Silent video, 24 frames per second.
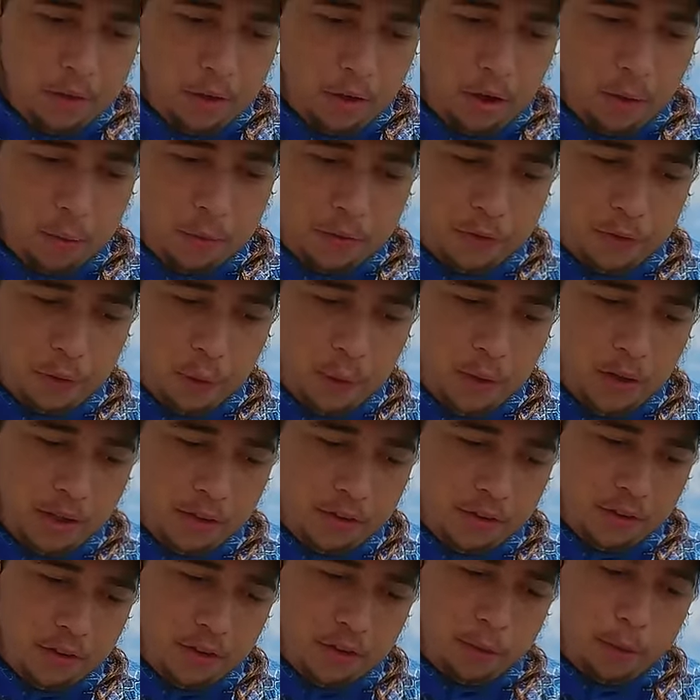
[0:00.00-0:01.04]
the opposite way
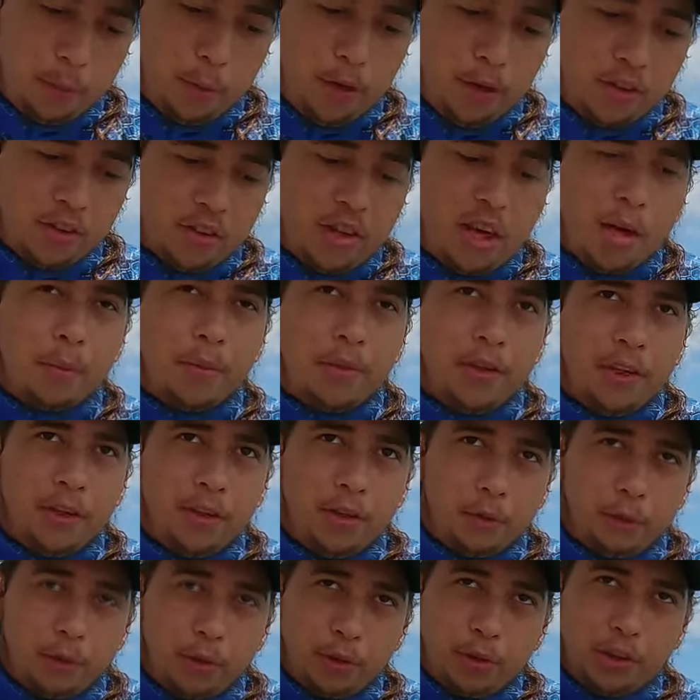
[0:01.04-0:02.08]
so the spike's coming out,
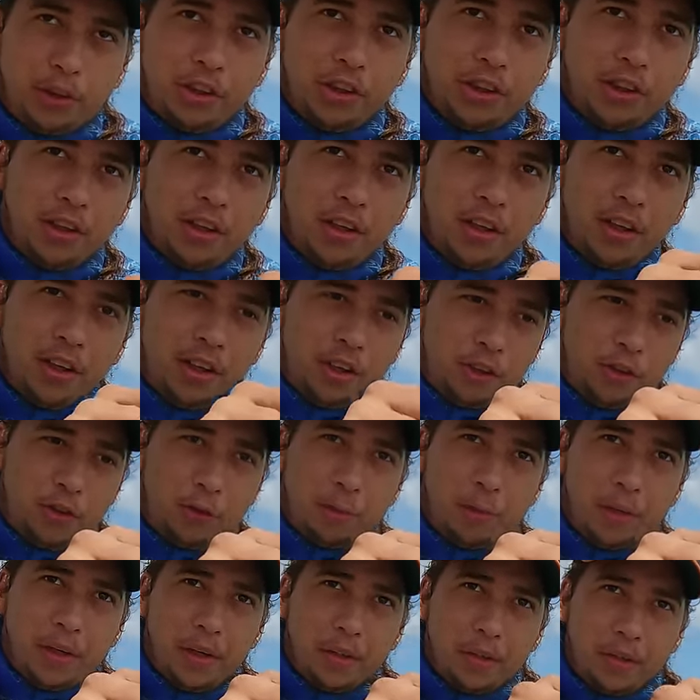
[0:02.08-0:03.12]
you push it in,
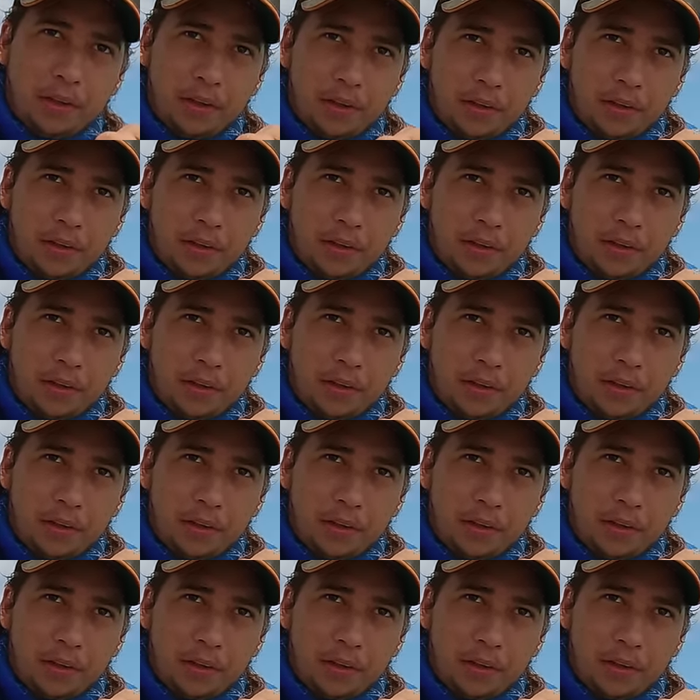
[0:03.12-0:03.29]
spin it and